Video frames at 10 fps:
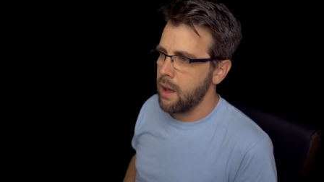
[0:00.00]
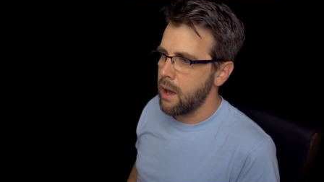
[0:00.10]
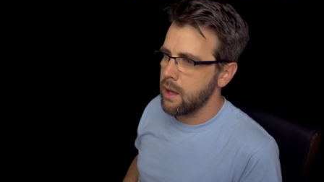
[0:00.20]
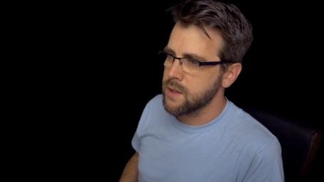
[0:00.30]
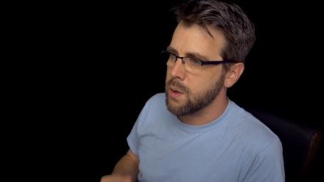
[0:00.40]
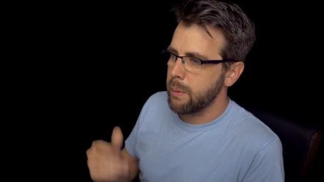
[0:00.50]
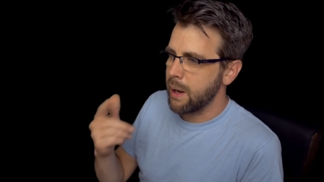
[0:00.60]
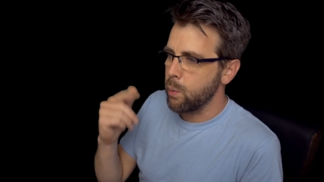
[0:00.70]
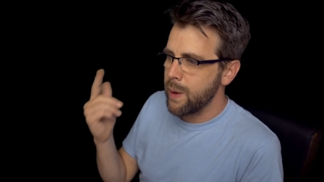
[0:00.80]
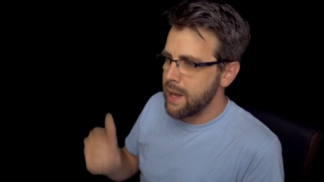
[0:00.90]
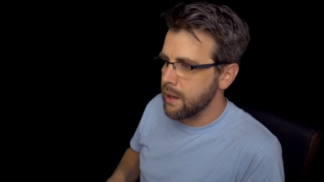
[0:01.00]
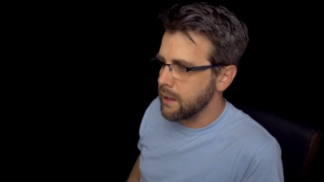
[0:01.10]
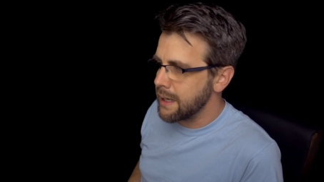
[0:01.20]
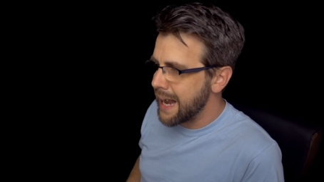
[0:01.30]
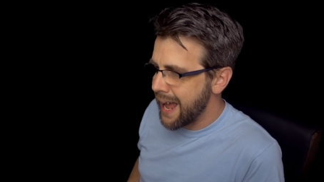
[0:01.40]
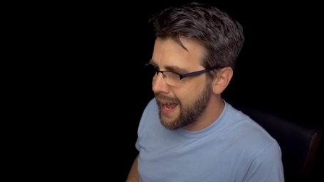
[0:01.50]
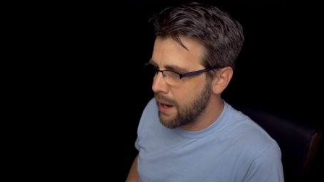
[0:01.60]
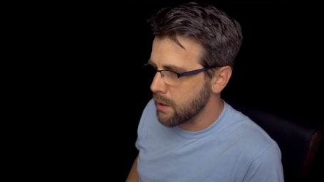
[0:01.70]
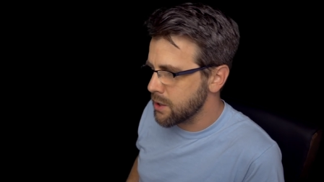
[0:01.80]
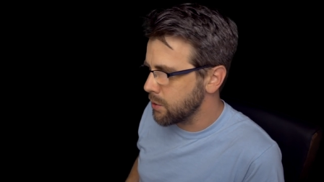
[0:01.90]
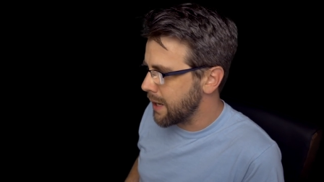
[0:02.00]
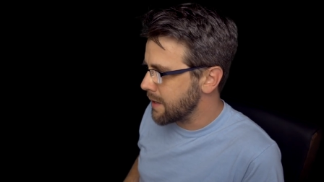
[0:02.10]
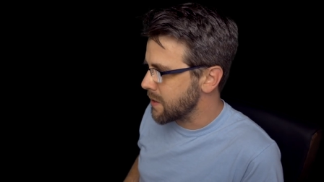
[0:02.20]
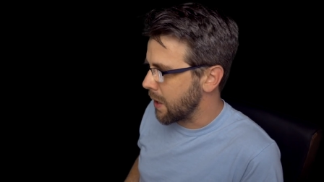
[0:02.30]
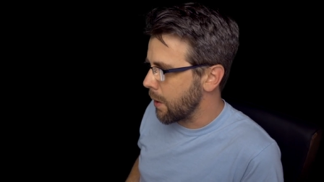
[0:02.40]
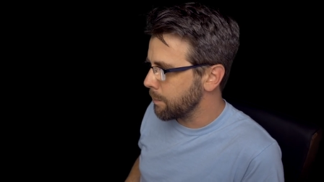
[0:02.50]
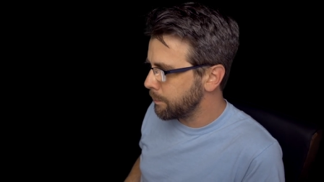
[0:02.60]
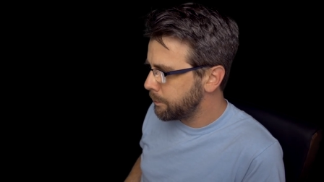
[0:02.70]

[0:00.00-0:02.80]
uh, so about a week and a day or two days ago